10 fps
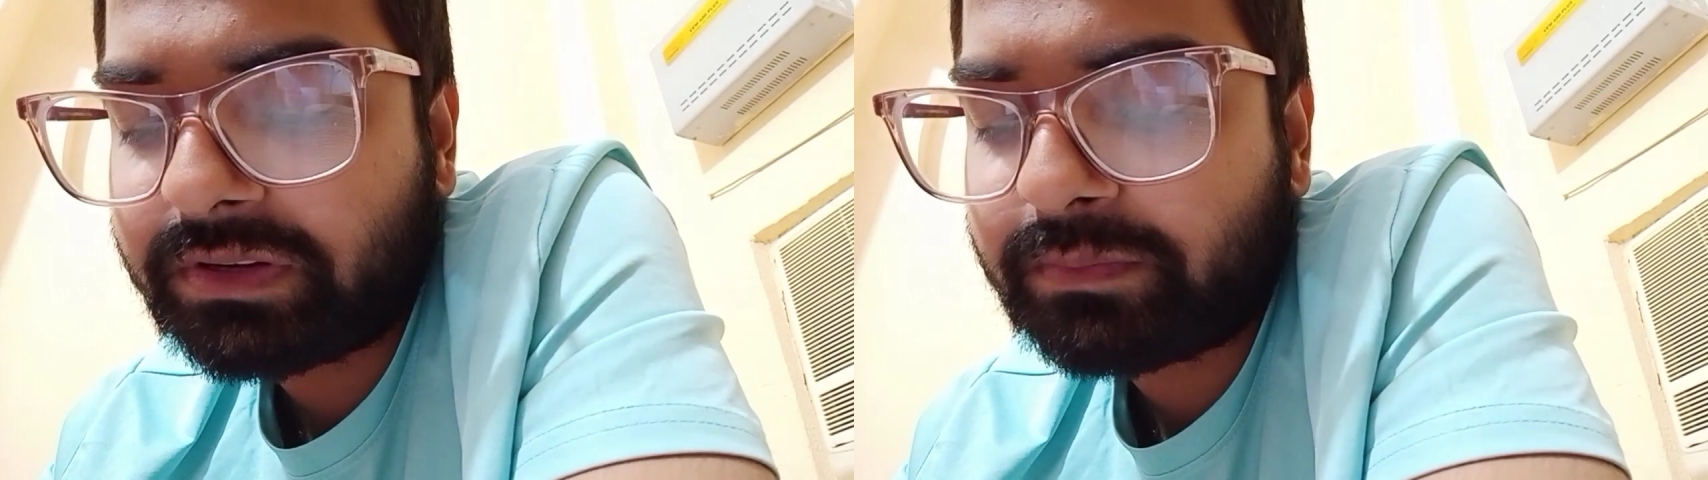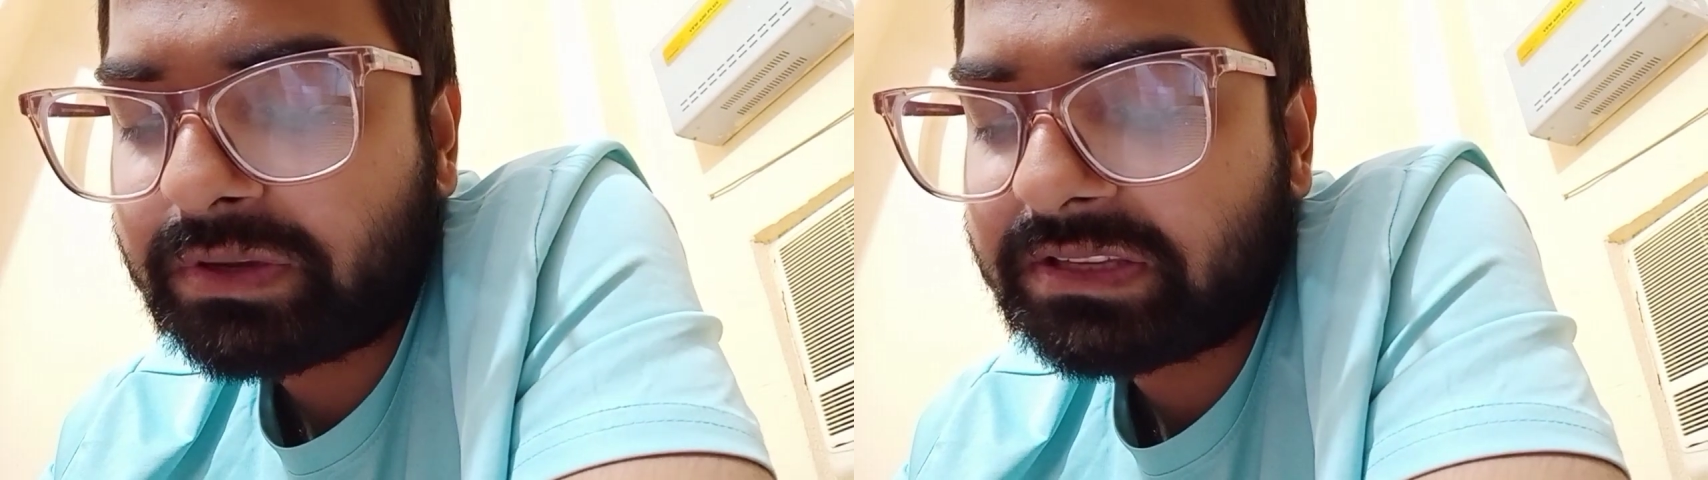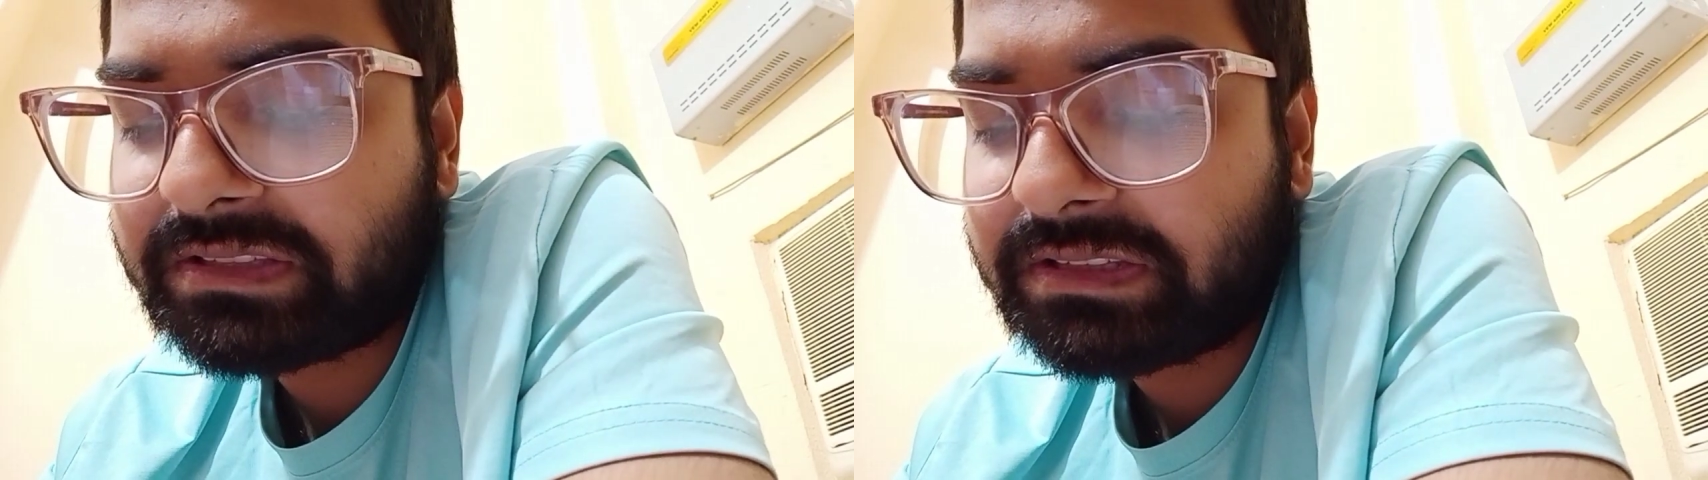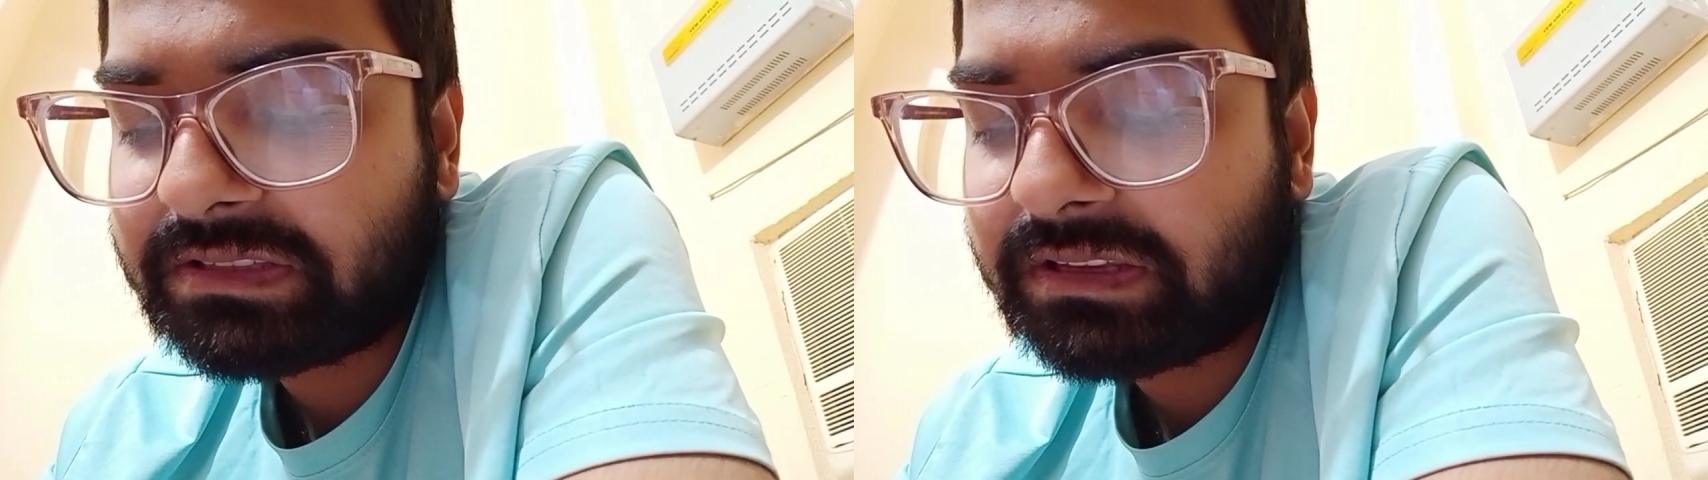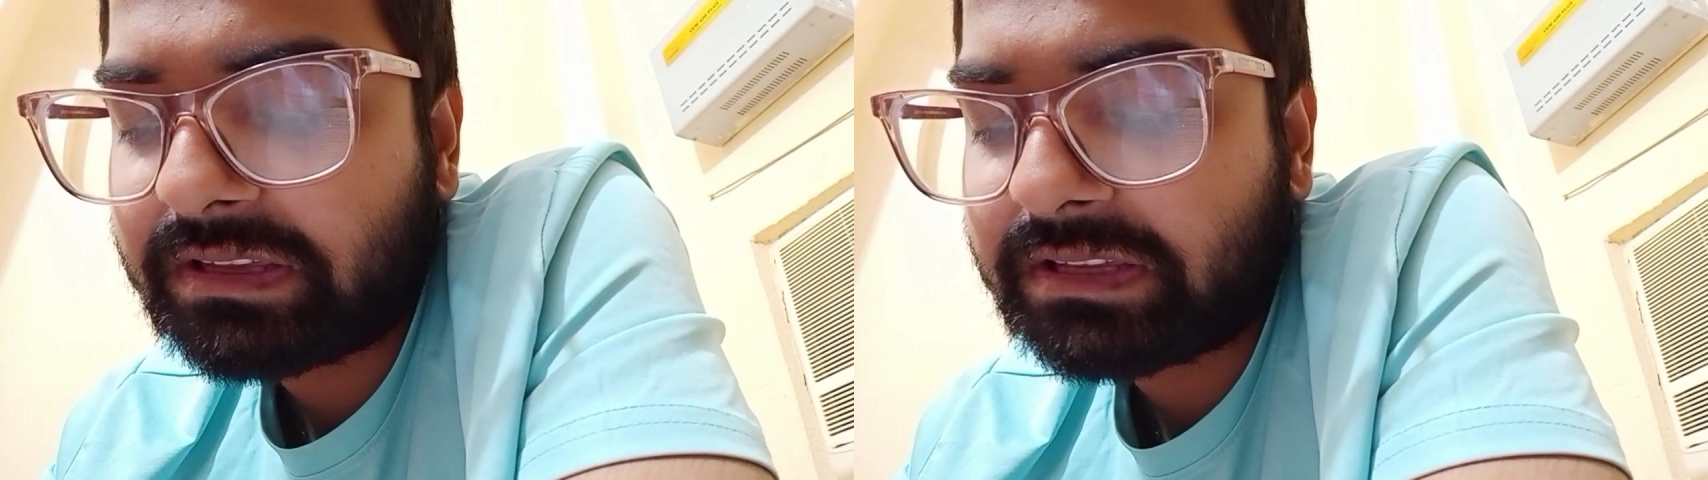trade by
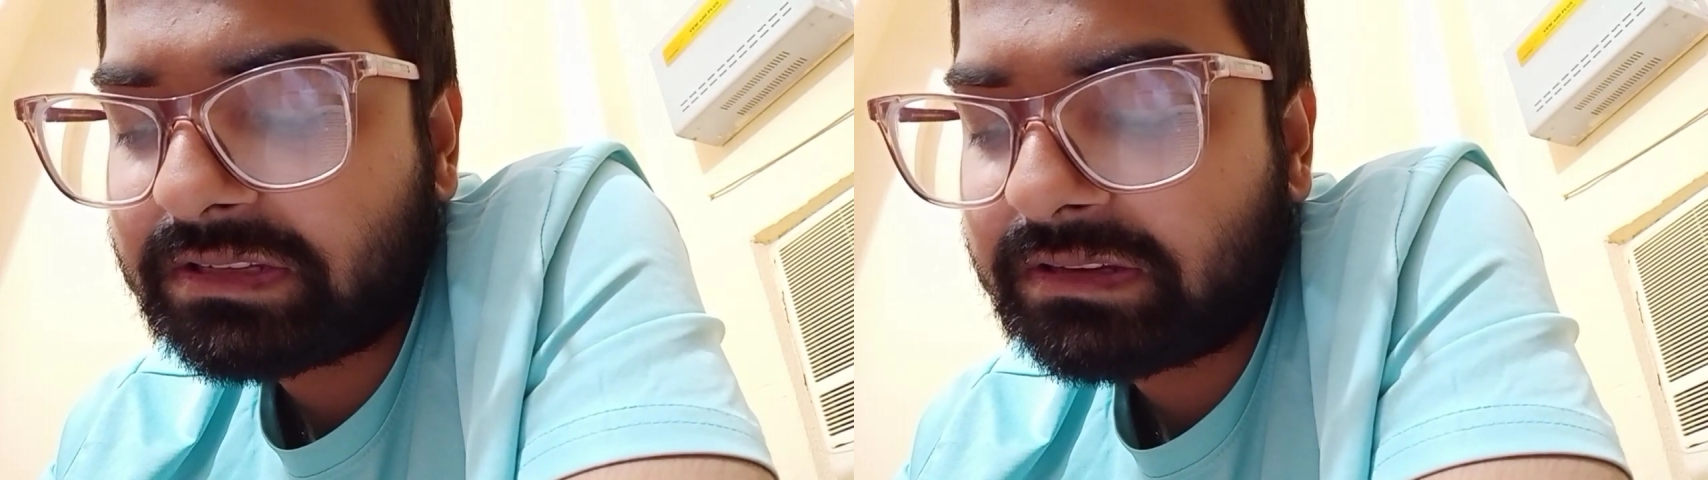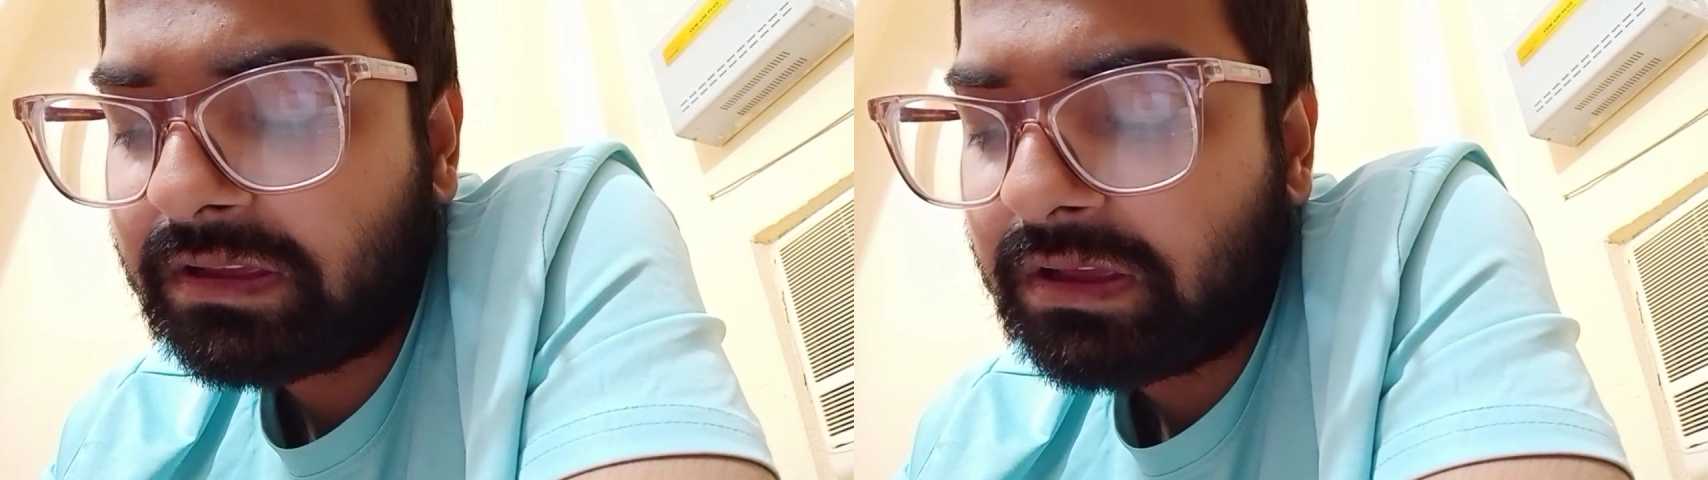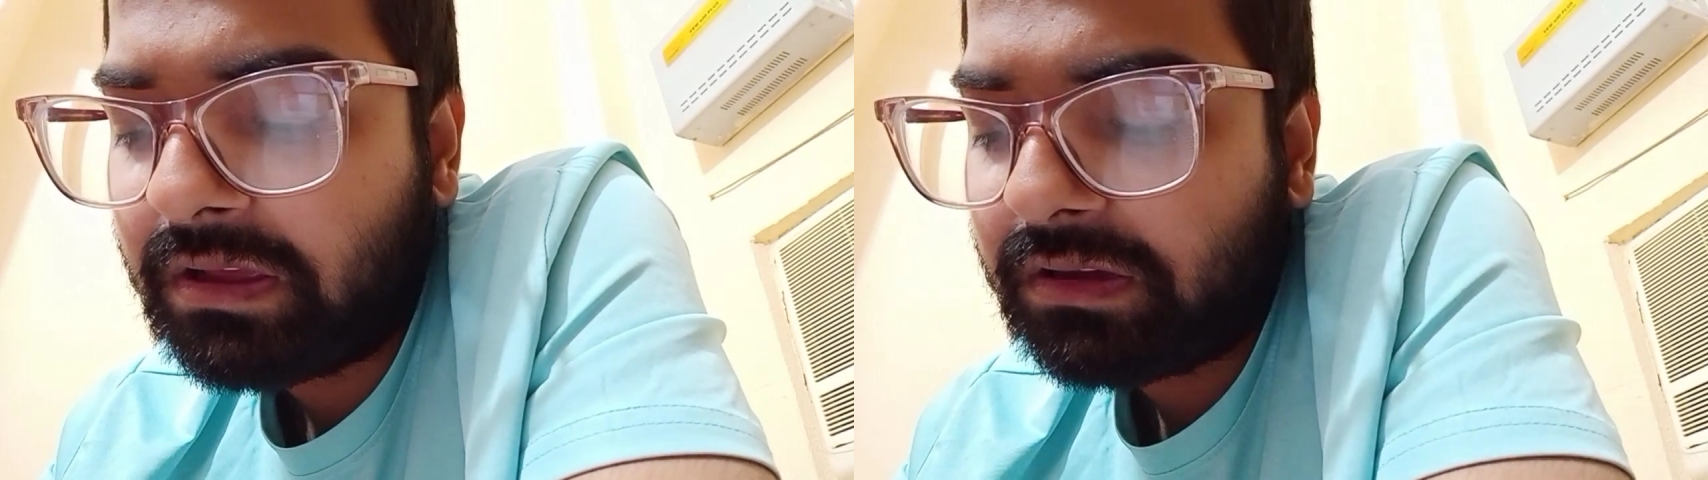seizing Aden,